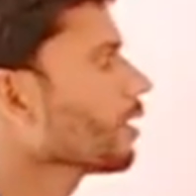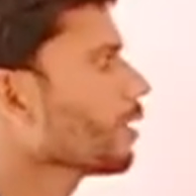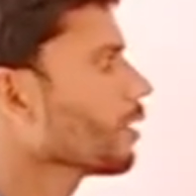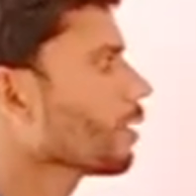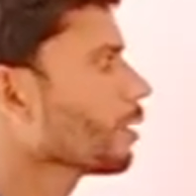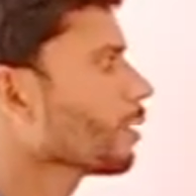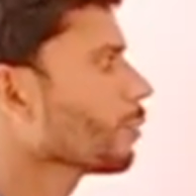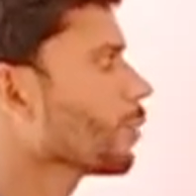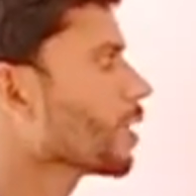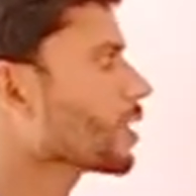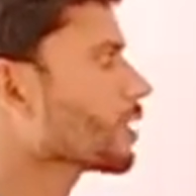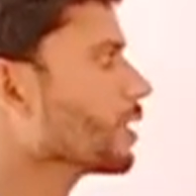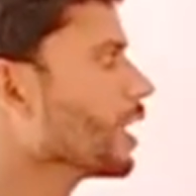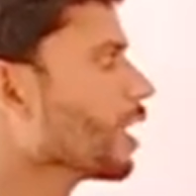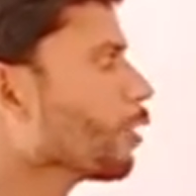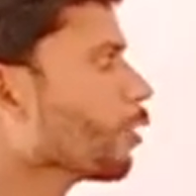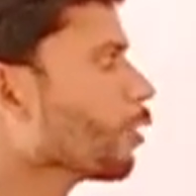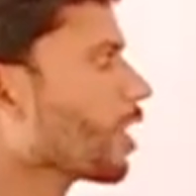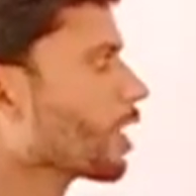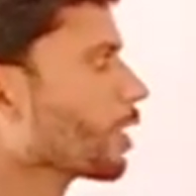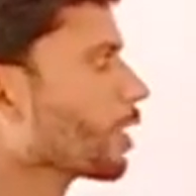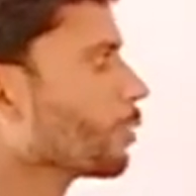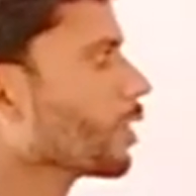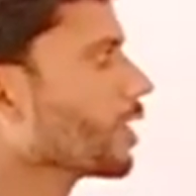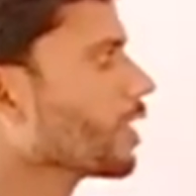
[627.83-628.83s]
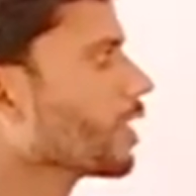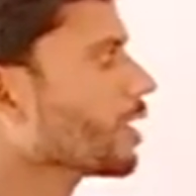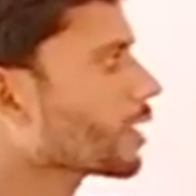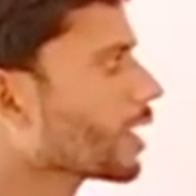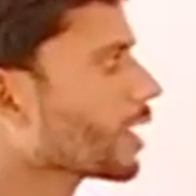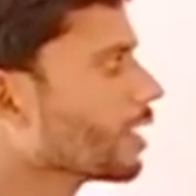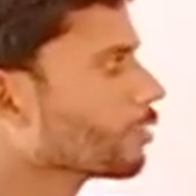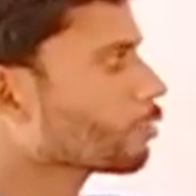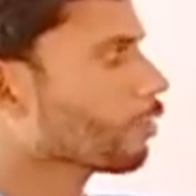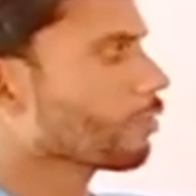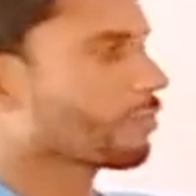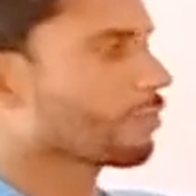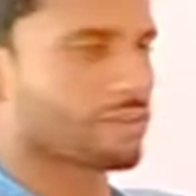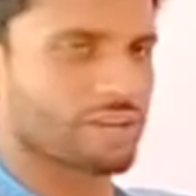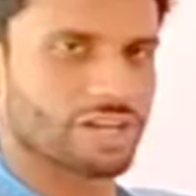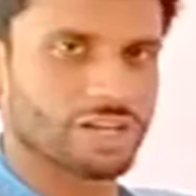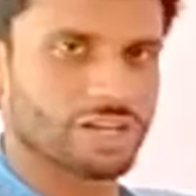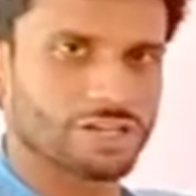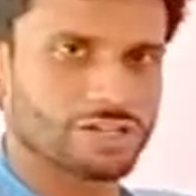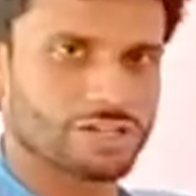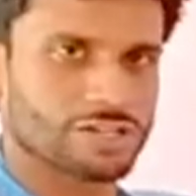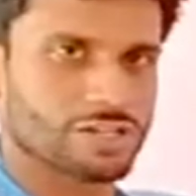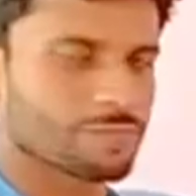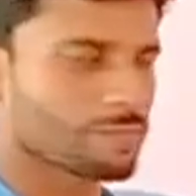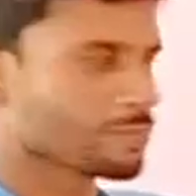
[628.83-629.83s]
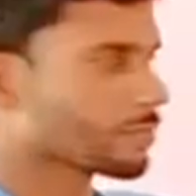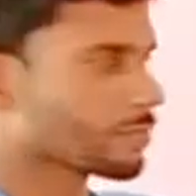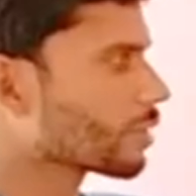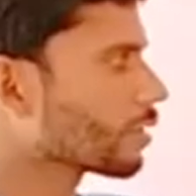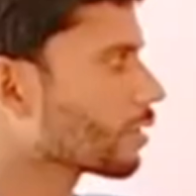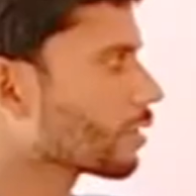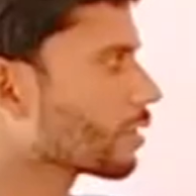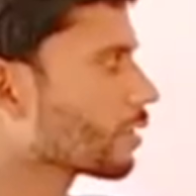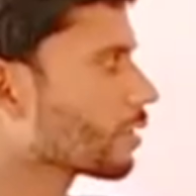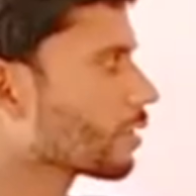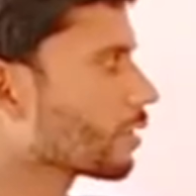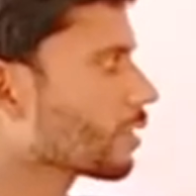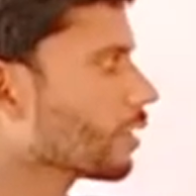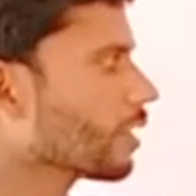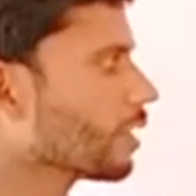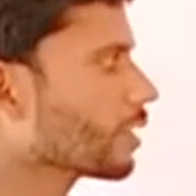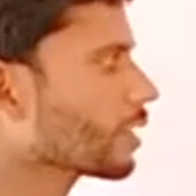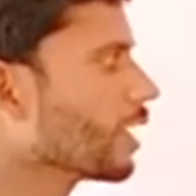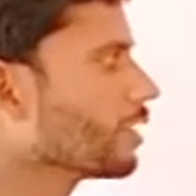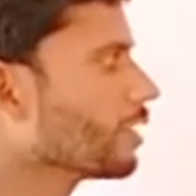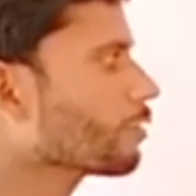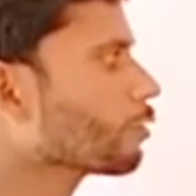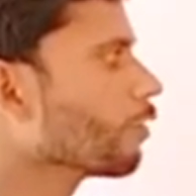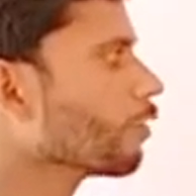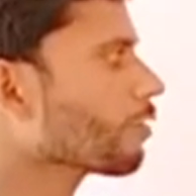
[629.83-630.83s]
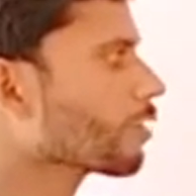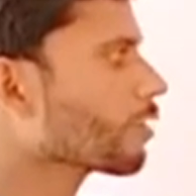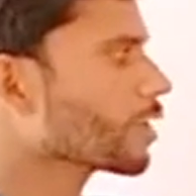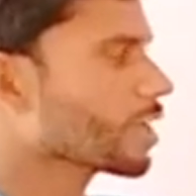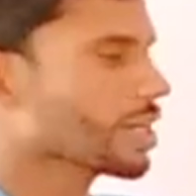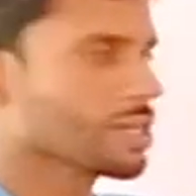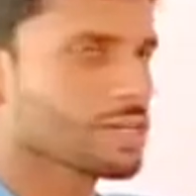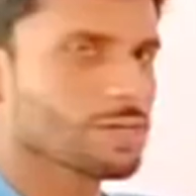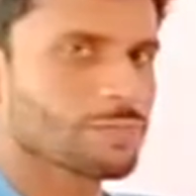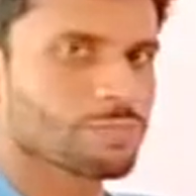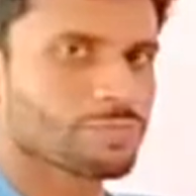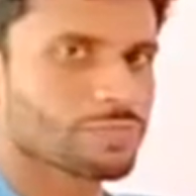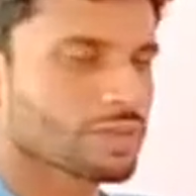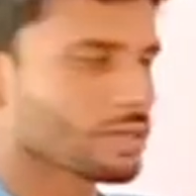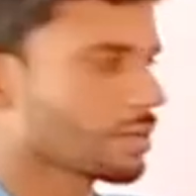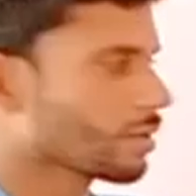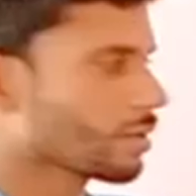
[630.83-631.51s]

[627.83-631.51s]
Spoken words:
But here what happens in case of read? In case of read,